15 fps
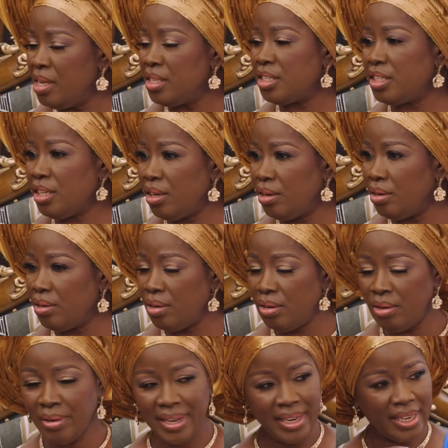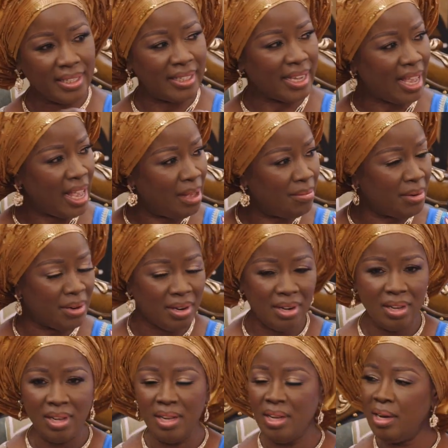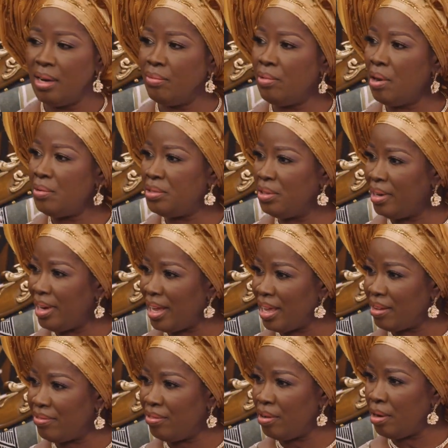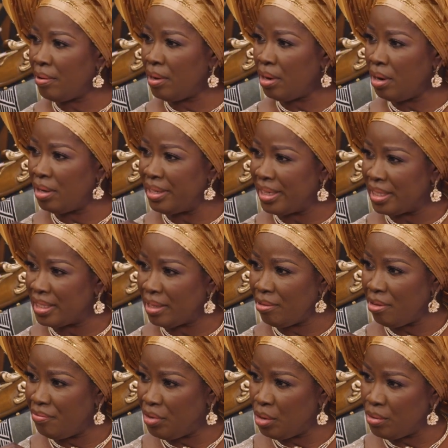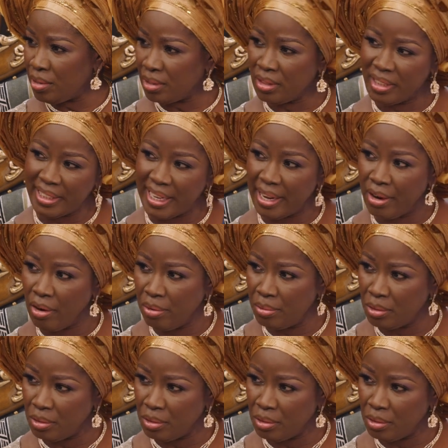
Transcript: So, looking at the camera, what would you like for our audience, our viewers, to take home